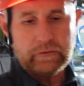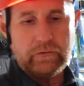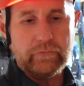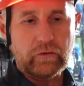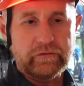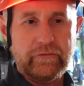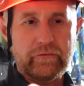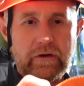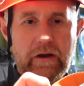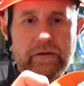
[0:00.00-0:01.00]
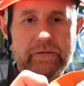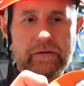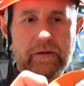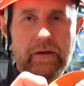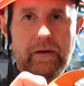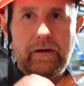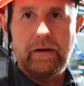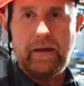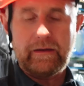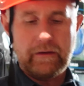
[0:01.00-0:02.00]
You've got different coloured
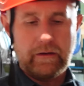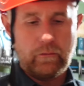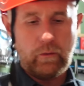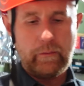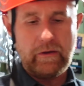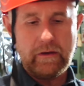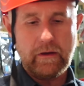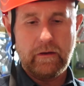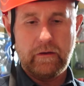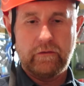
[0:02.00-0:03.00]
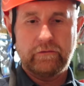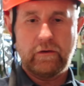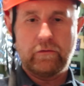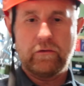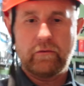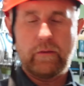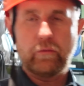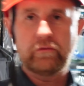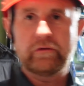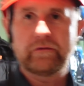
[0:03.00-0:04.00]
leg webbing so that you're
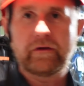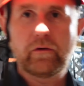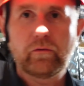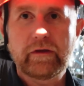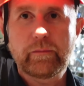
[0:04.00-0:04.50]
able to tell the